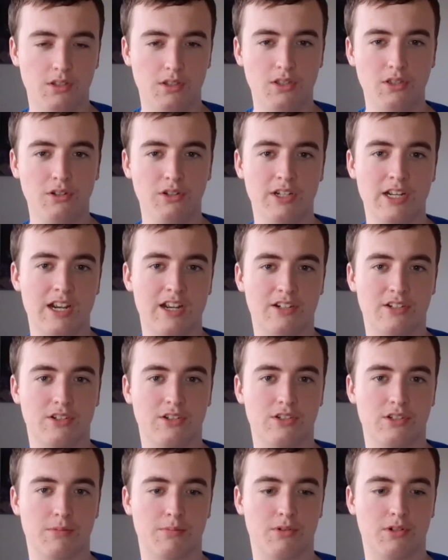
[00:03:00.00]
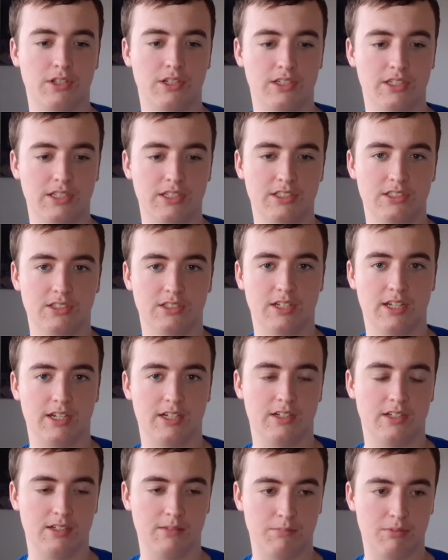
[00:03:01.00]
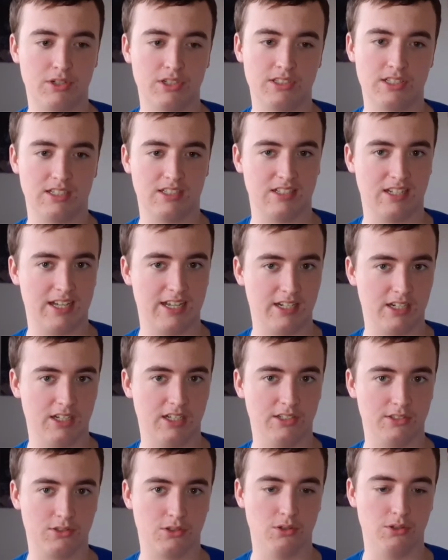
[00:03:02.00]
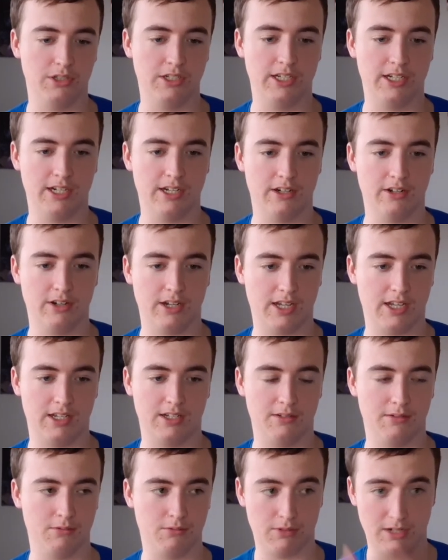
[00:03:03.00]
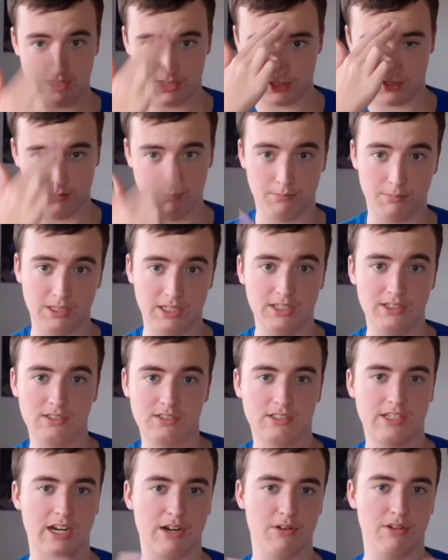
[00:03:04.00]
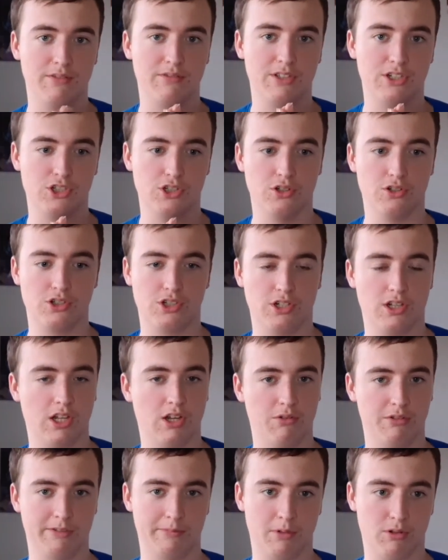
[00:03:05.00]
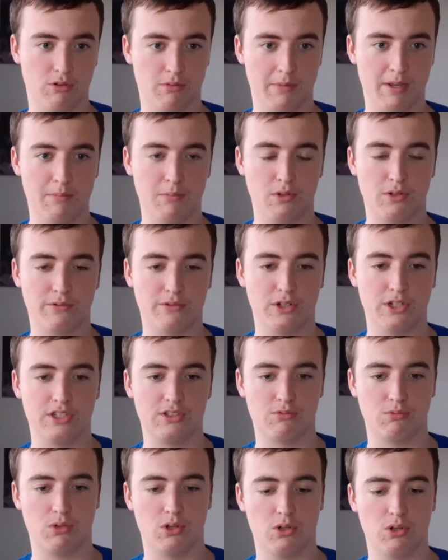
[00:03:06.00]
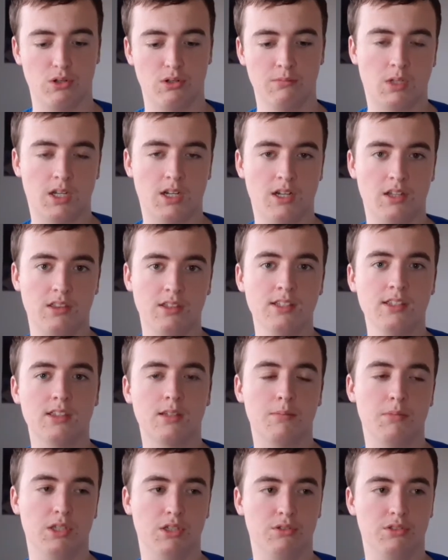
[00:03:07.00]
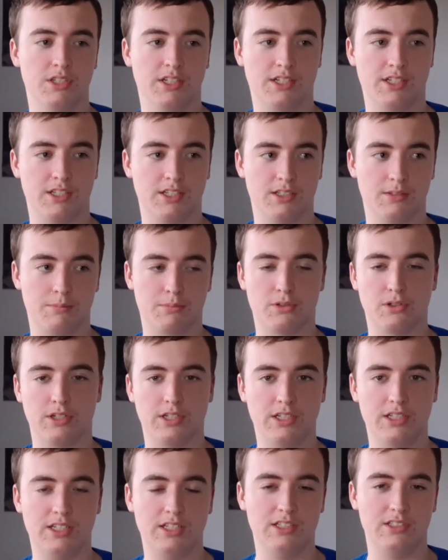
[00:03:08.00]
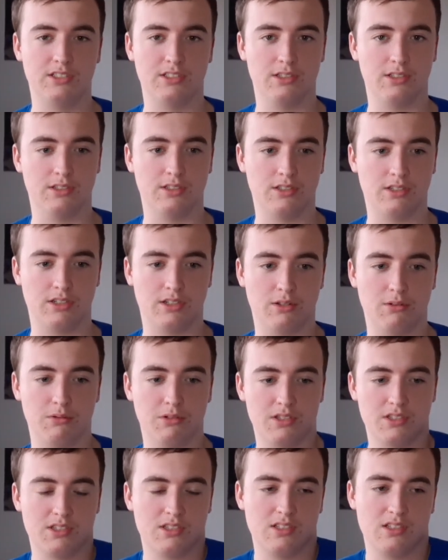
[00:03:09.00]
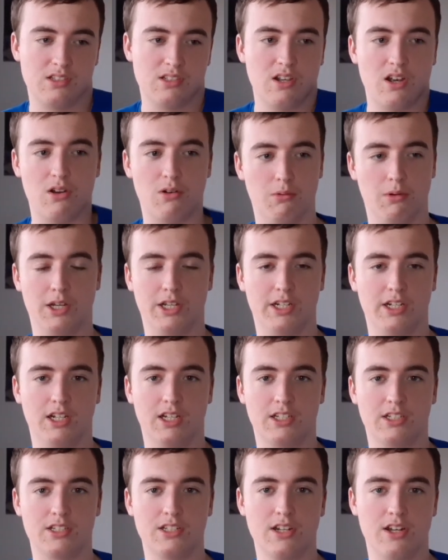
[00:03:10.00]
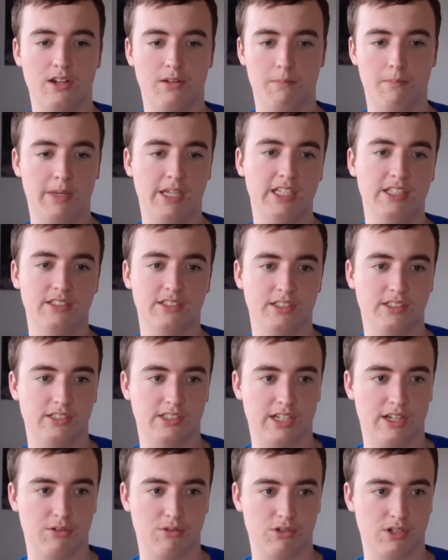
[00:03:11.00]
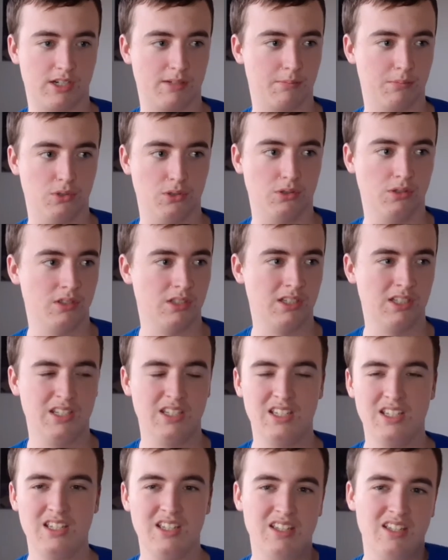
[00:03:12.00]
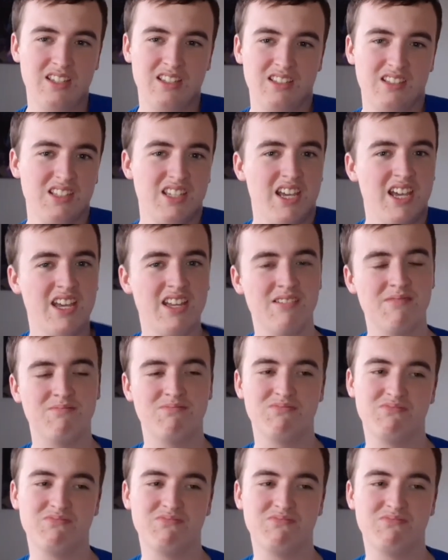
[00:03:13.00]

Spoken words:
The other characters are pretty decent, and Princess Leia is good here, and rest in peace, Carrie Fisher. She'll always be remembered for this role. And I think the music is pretty decent. It's all right. Like, it's not an amazing soundtrack, but yeah,